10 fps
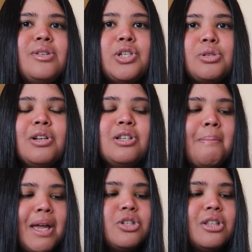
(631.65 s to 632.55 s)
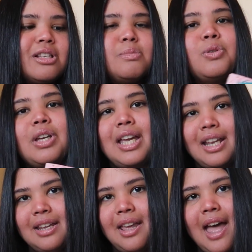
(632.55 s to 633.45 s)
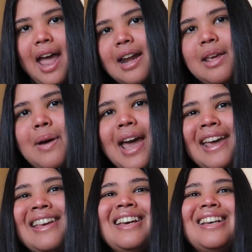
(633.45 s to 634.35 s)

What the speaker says: So I just wanted to mention this book in here anyway.